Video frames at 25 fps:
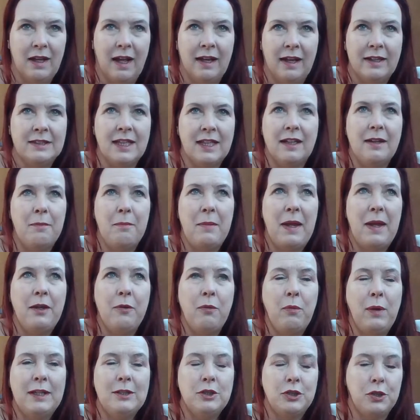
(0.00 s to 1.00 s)
I said in
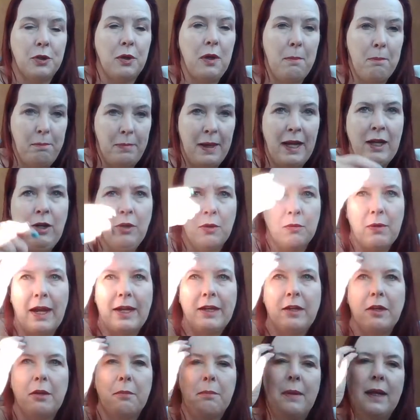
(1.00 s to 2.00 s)
many ways you're a better
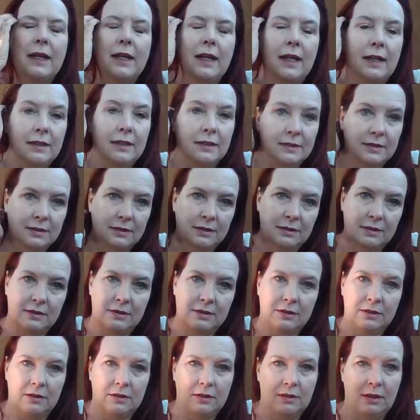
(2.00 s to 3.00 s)
writer because
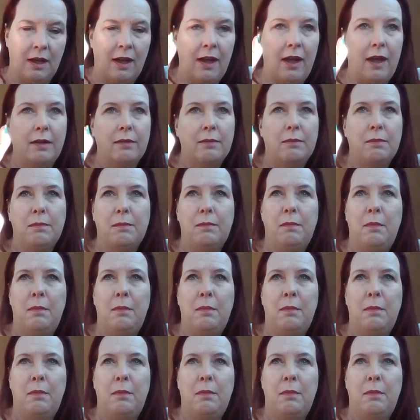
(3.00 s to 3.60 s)
uh,